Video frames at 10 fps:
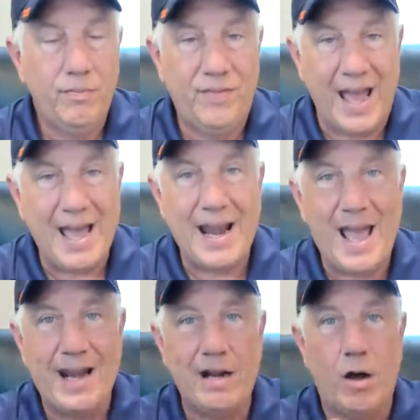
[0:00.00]
that
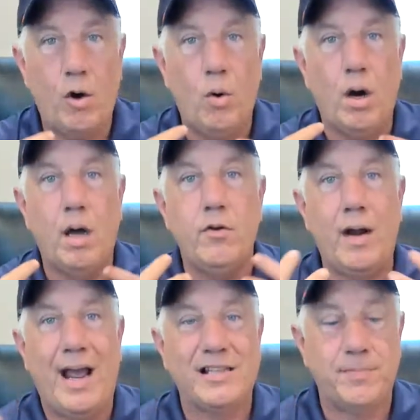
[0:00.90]
added a whole other
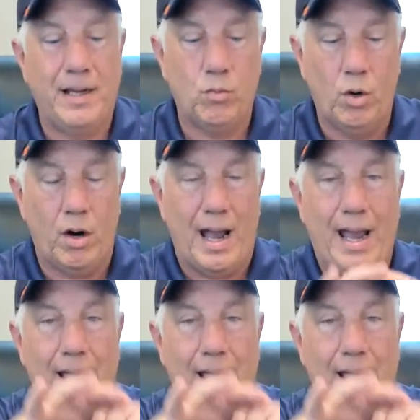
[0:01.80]
aspect where I